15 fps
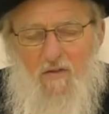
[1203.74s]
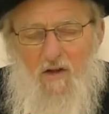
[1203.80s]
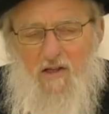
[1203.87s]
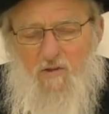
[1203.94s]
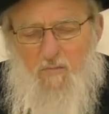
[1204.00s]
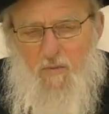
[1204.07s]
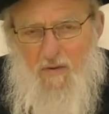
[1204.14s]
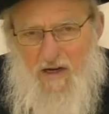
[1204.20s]
the
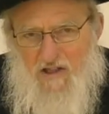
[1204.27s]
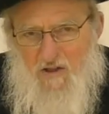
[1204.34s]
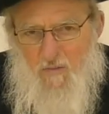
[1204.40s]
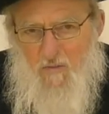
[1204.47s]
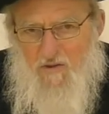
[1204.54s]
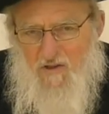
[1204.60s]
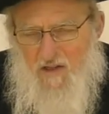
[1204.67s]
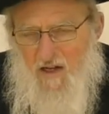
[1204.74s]

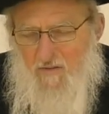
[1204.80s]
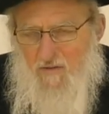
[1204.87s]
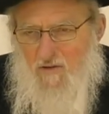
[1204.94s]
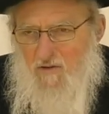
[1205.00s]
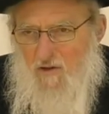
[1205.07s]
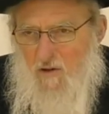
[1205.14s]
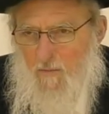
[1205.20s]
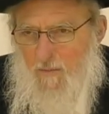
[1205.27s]
inspiration was
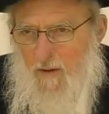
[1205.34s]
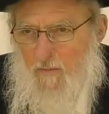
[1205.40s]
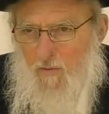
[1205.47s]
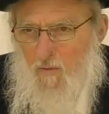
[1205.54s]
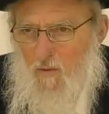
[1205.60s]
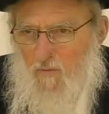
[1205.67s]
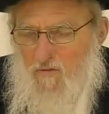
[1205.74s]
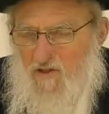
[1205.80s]
given to the
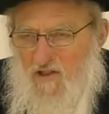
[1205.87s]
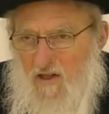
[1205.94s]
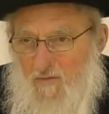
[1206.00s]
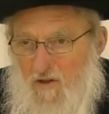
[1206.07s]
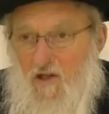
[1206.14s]
people who received